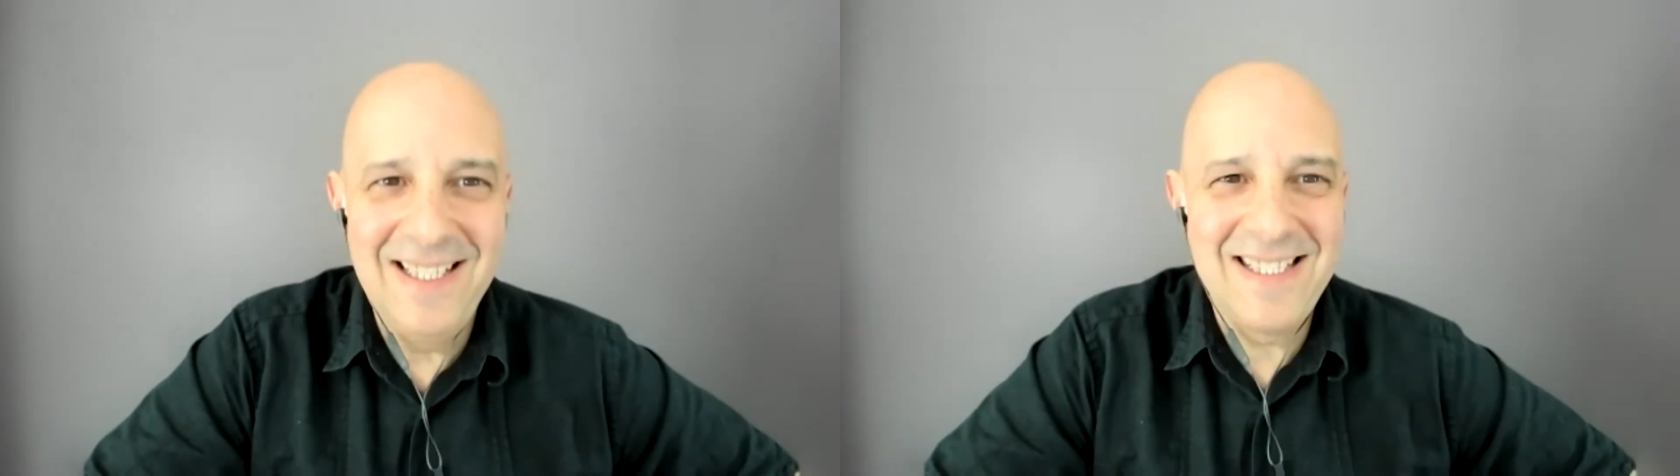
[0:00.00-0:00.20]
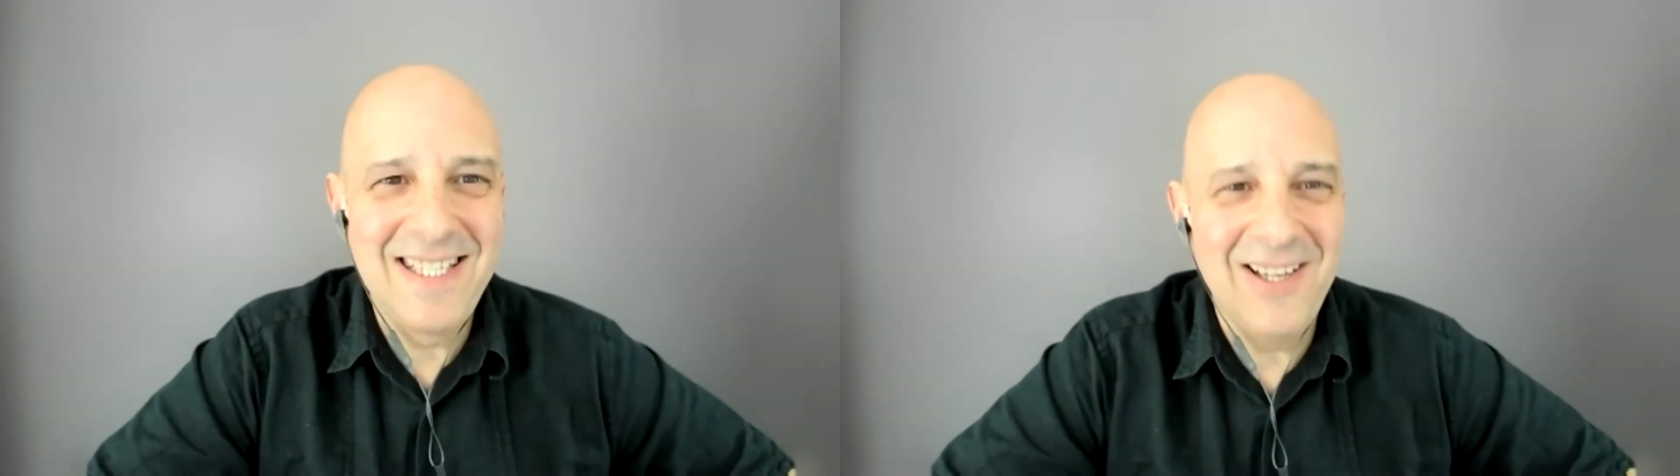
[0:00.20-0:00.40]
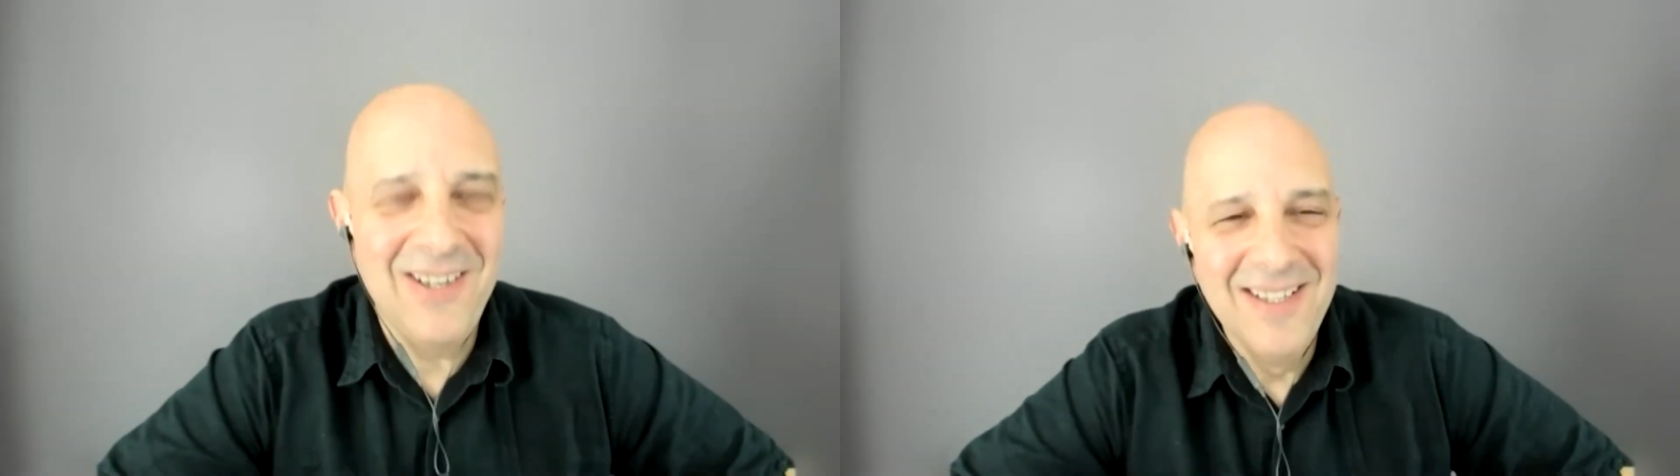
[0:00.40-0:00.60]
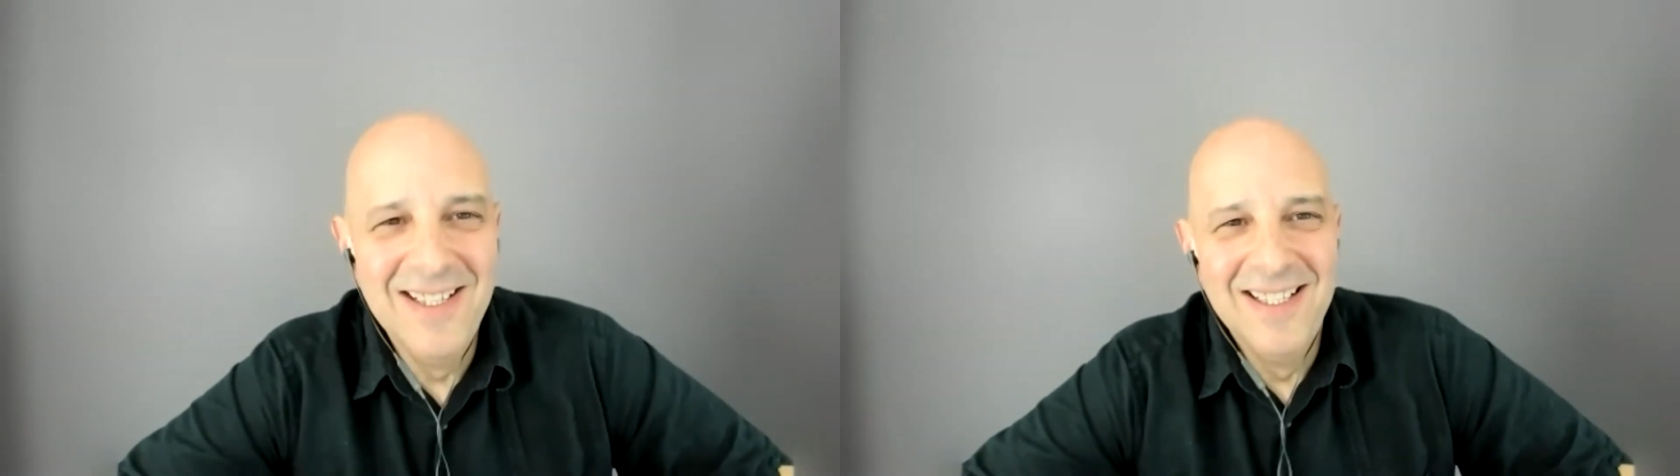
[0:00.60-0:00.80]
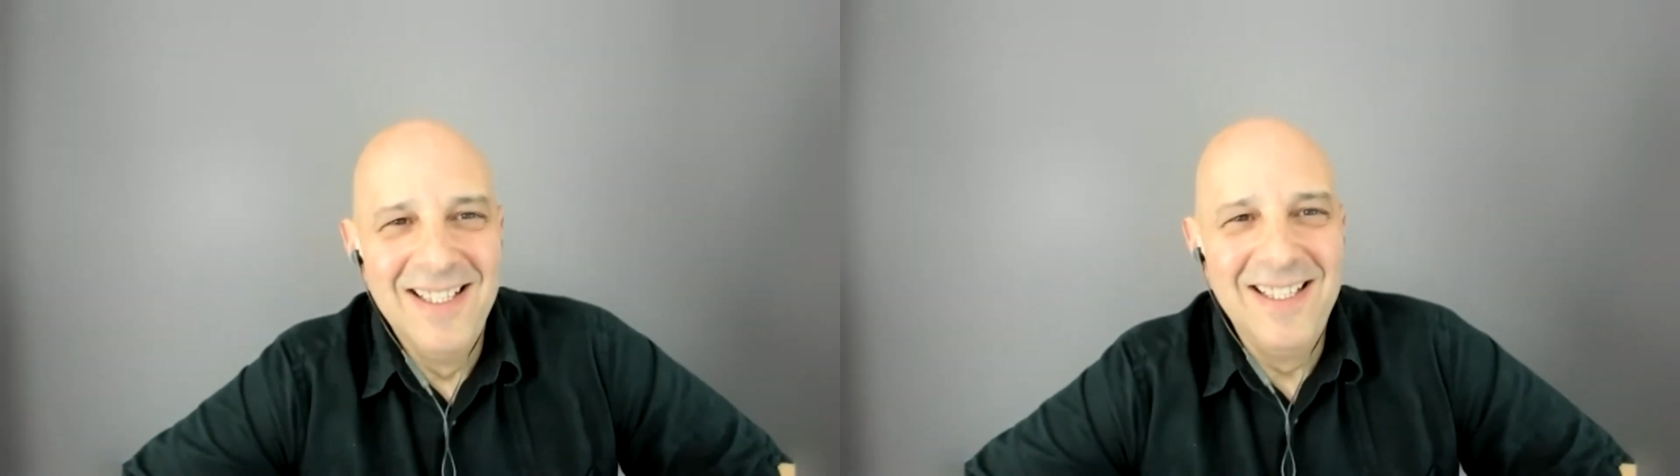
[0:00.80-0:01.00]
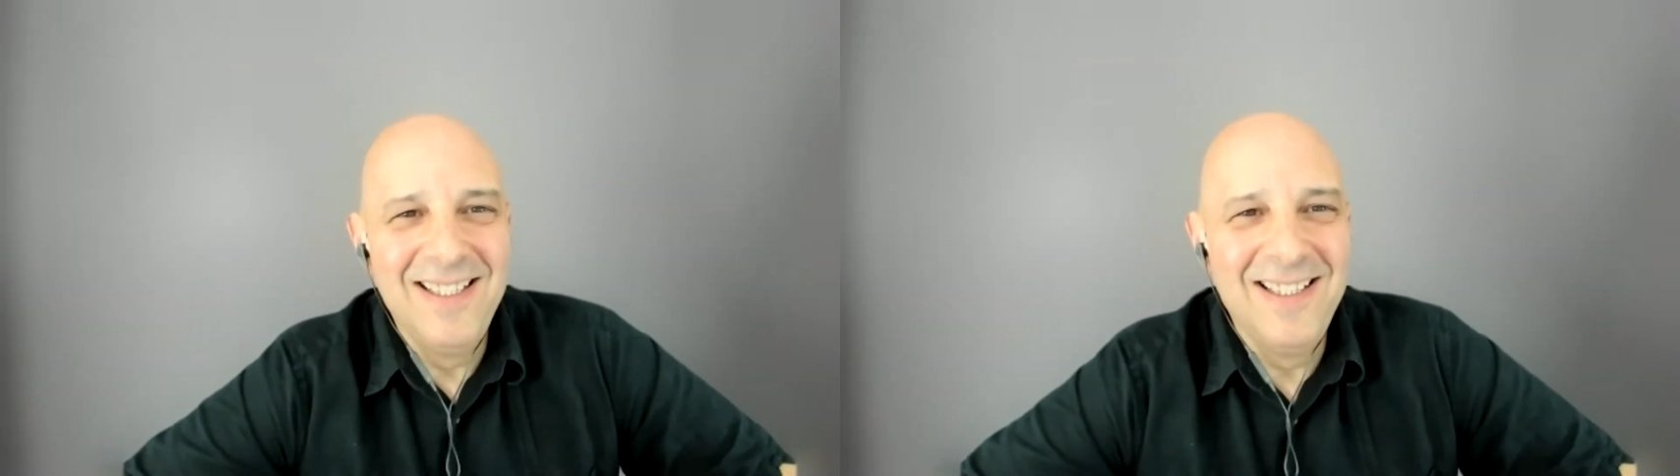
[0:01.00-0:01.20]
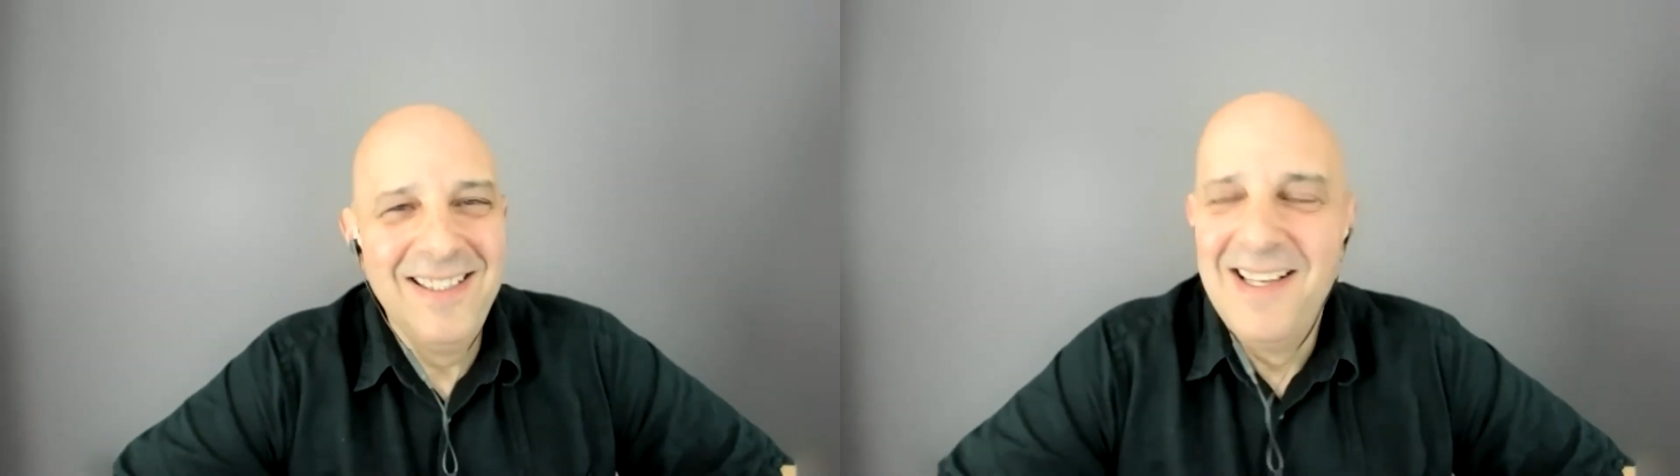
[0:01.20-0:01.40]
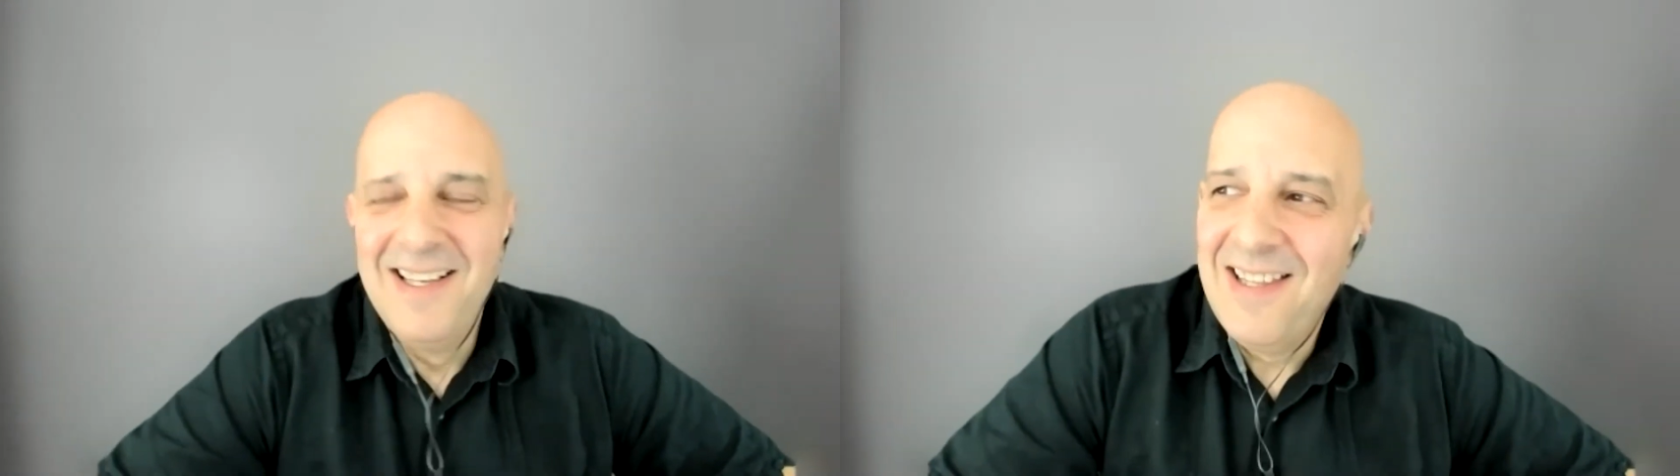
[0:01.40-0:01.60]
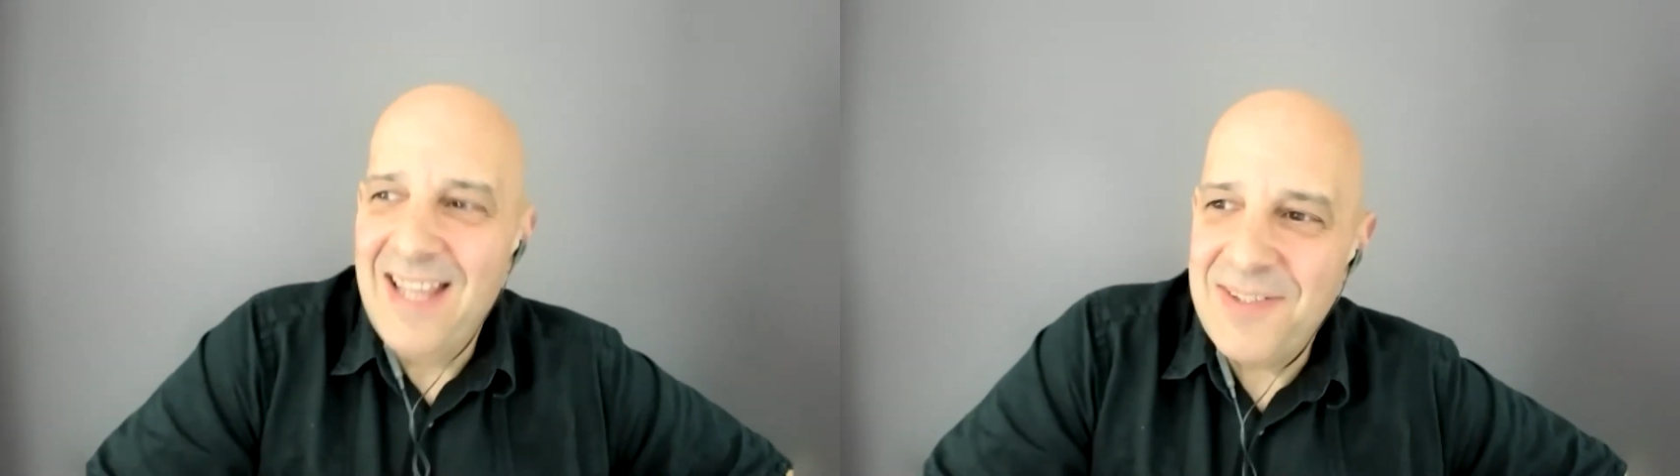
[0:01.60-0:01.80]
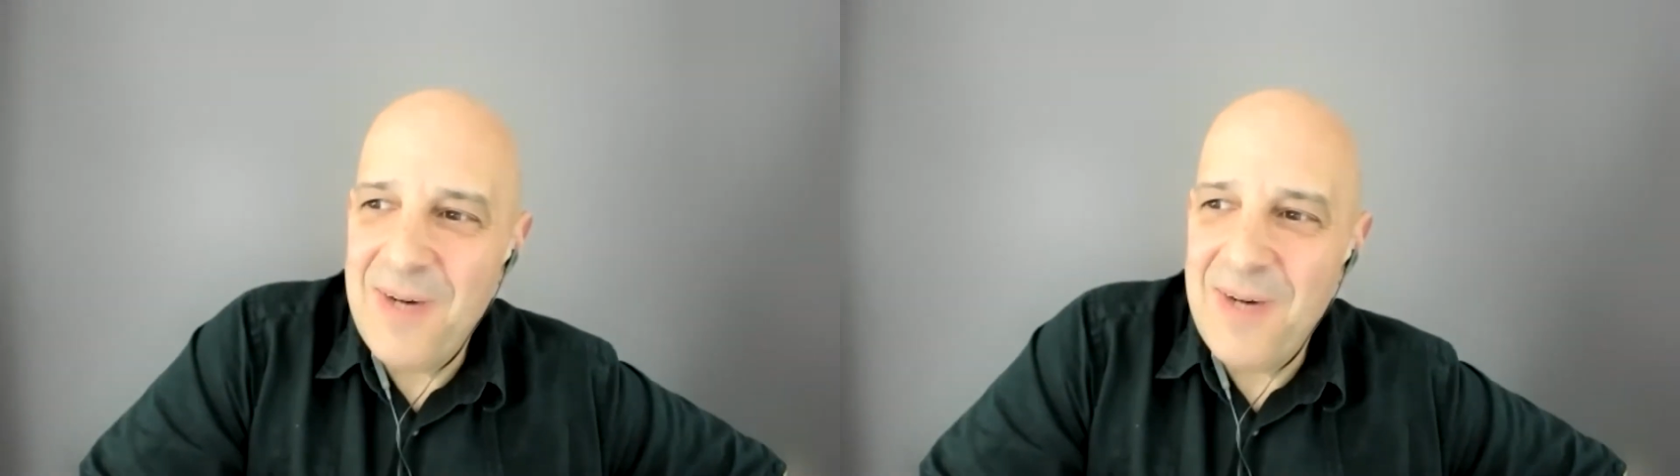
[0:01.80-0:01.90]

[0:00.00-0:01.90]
So that's